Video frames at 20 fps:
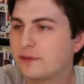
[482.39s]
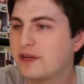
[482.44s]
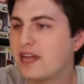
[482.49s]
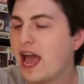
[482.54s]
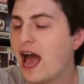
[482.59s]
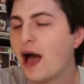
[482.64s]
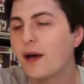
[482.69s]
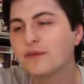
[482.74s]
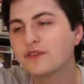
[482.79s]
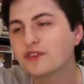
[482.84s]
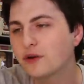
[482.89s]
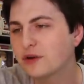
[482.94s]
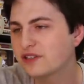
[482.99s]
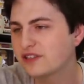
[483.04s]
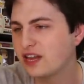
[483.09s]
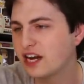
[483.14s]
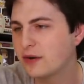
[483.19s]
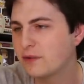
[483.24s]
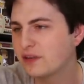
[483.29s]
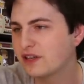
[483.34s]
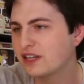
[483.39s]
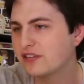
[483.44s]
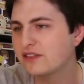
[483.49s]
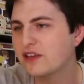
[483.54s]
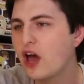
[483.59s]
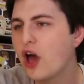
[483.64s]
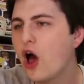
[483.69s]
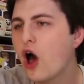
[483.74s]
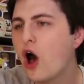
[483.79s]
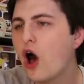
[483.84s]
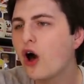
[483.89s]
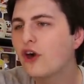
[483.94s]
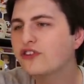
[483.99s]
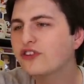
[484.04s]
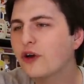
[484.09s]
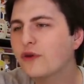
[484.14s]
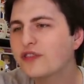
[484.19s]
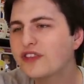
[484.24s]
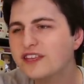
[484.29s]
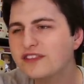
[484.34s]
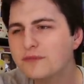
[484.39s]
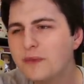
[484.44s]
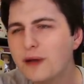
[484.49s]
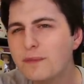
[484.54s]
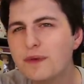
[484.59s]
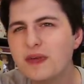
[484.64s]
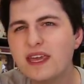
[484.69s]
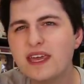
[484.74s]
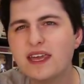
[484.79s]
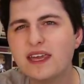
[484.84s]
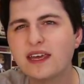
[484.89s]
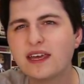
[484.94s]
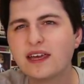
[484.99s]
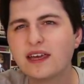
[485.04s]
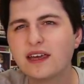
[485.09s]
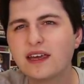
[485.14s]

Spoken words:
But yeah, I'm so excited about this. Also, this might be...